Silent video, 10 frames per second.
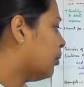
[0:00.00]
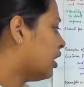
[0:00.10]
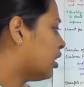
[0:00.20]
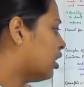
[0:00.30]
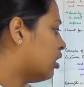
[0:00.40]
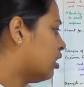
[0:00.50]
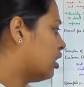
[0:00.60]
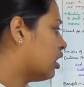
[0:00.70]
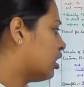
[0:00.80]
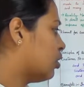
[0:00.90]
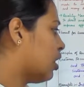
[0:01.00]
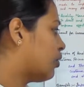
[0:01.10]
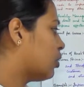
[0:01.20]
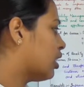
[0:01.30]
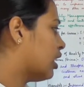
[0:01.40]
You
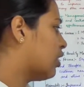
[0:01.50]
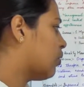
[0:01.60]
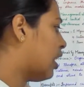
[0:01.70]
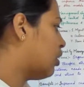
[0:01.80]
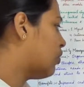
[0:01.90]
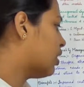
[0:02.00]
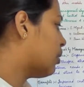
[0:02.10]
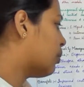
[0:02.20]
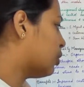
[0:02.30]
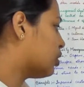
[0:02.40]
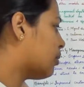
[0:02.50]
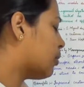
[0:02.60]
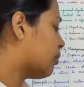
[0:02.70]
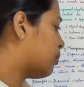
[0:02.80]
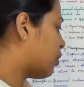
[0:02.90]
have to create value for both
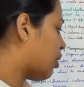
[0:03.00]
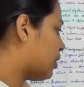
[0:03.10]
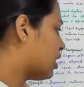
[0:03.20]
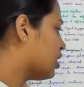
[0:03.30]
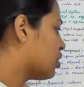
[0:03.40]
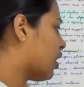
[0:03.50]
the properties.